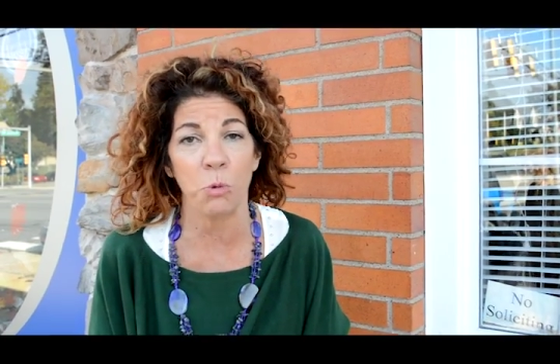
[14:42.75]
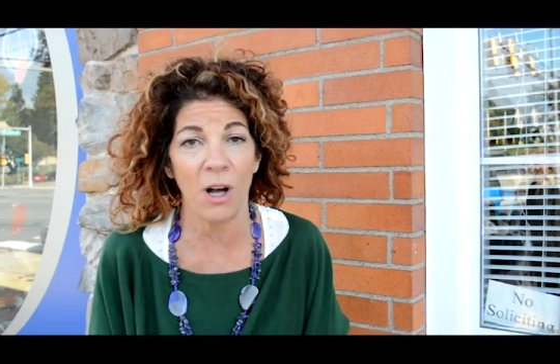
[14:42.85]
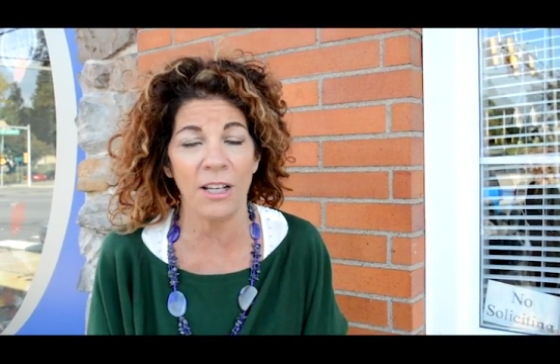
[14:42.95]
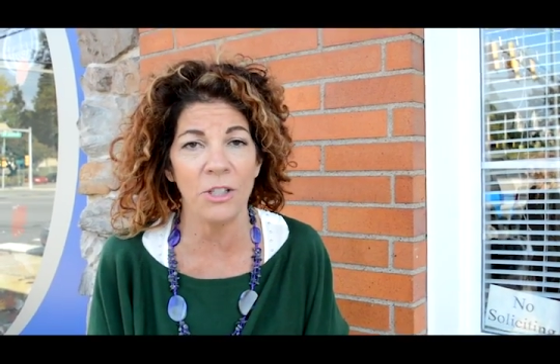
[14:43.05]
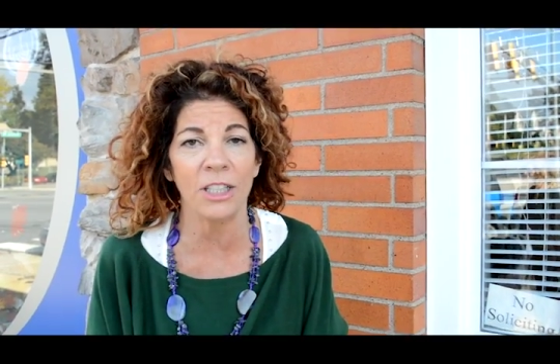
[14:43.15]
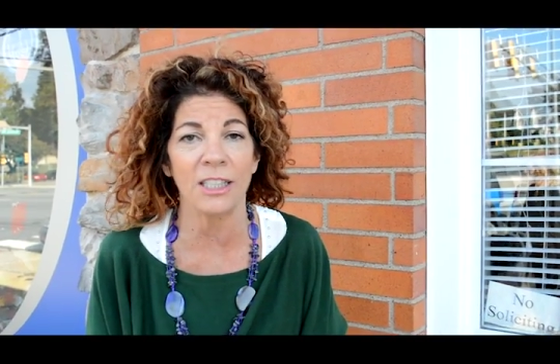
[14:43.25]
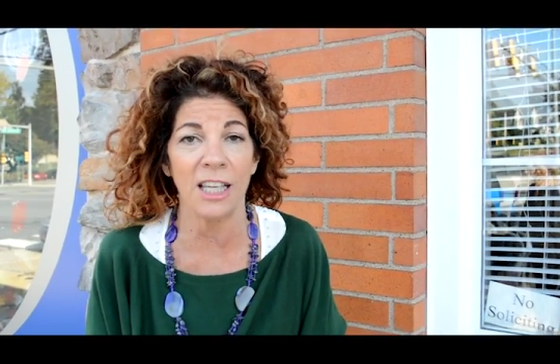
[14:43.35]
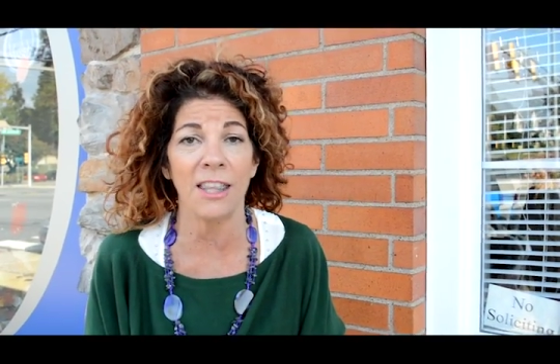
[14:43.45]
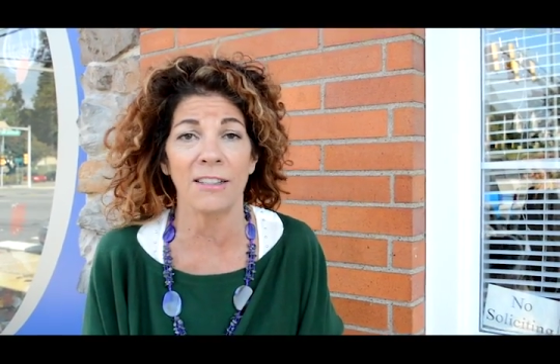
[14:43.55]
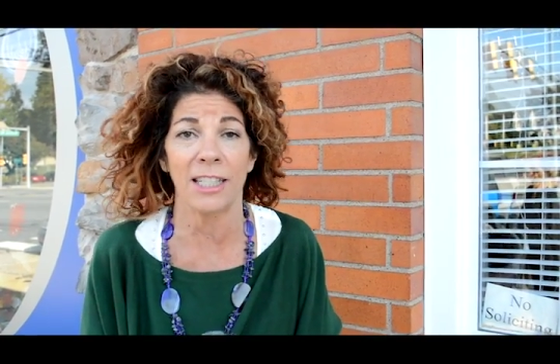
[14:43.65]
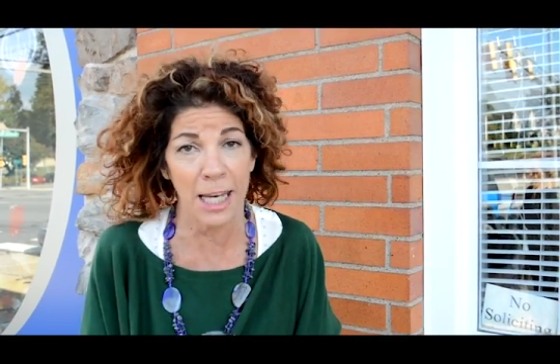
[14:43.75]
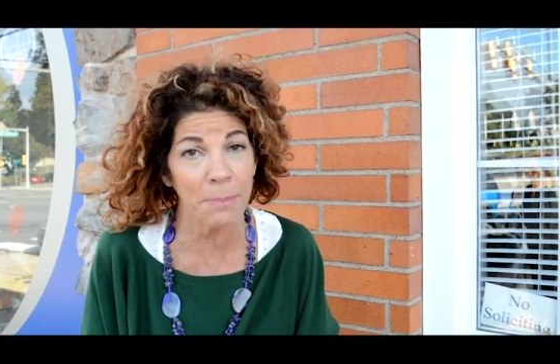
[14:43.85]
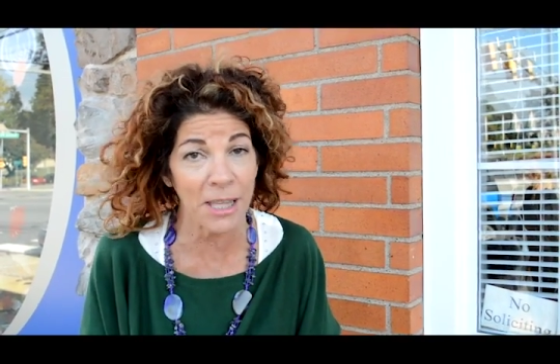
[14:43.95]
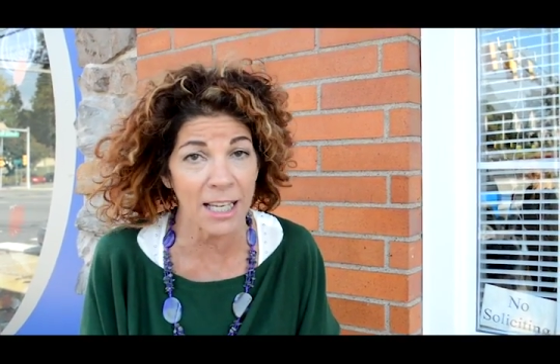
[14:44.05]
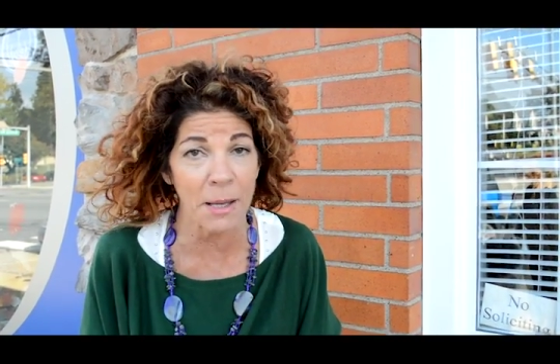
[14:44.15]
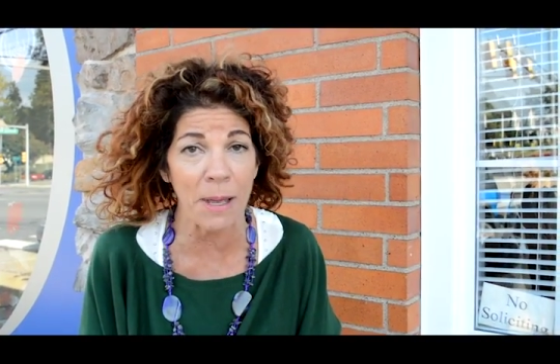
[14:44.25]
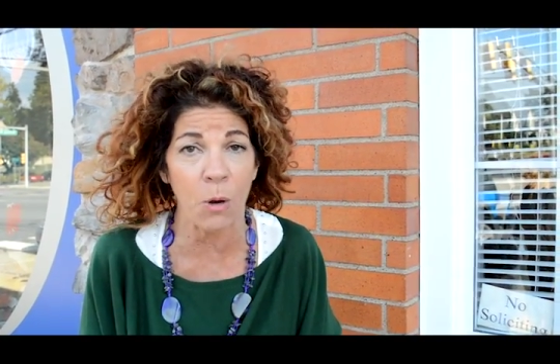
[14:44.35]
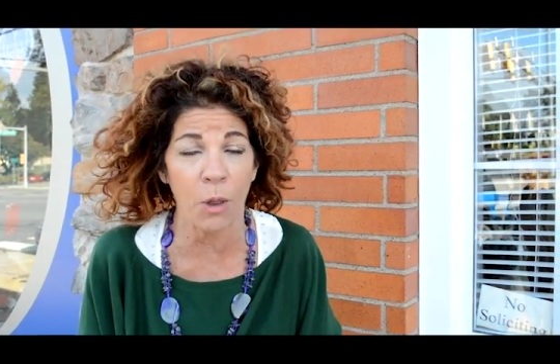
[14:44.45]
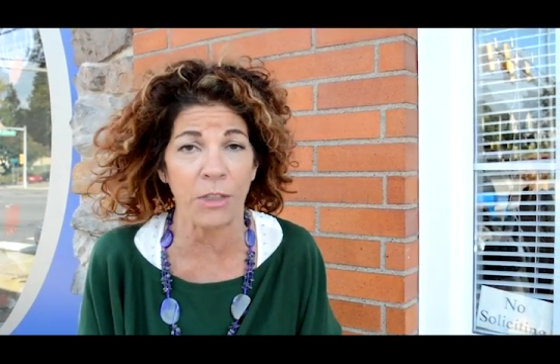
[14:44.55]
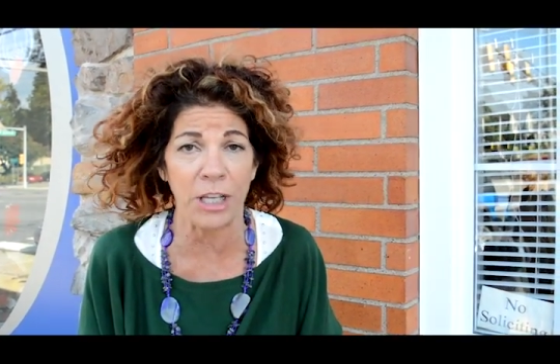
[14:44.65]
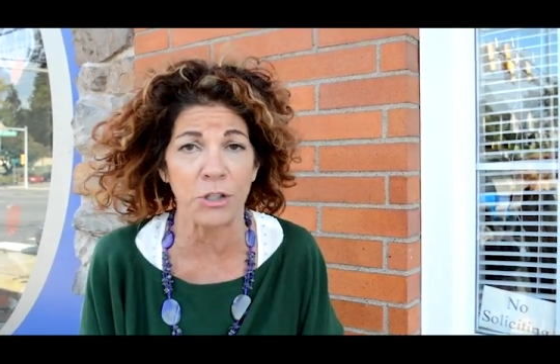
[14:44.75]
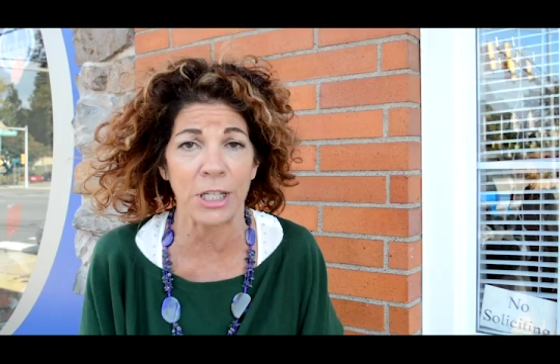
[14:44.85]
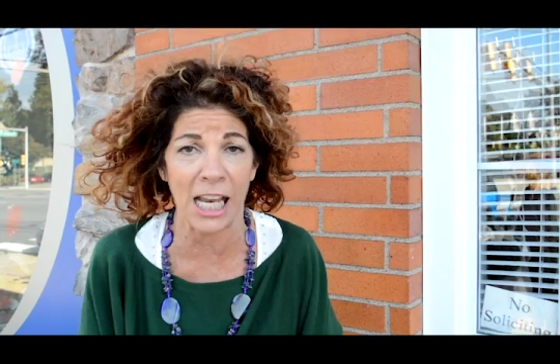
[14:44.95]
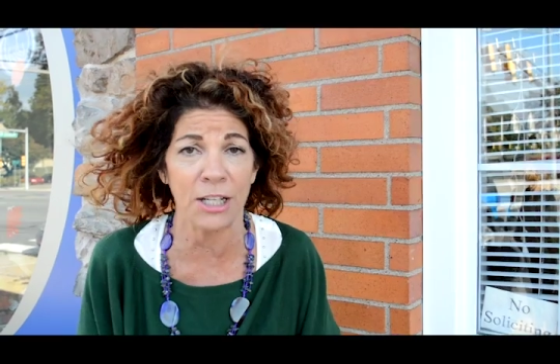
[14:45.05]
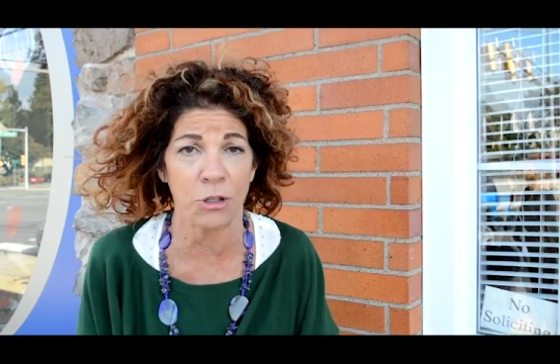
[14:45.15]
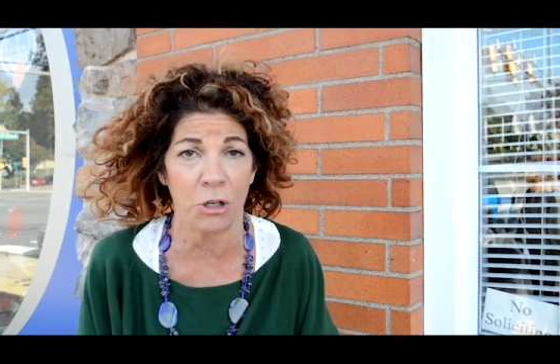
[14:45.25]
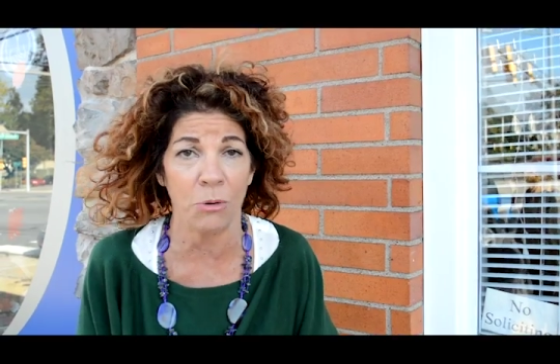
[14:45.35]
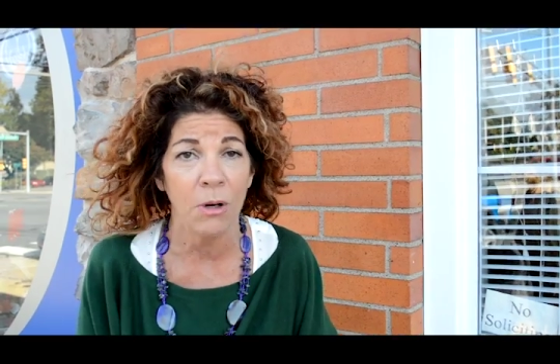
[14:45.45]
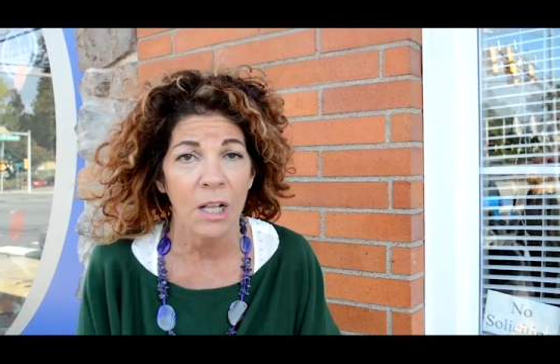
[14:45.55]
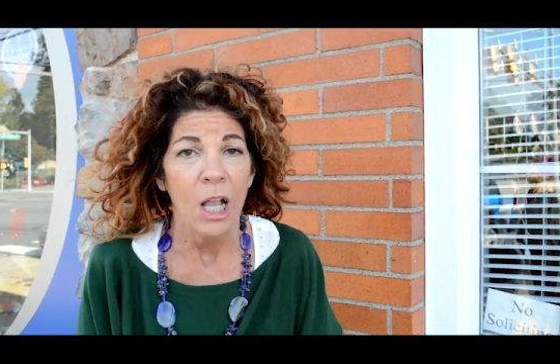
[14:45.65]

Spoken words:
1, you can sit and keep thinking about all the things you can't do,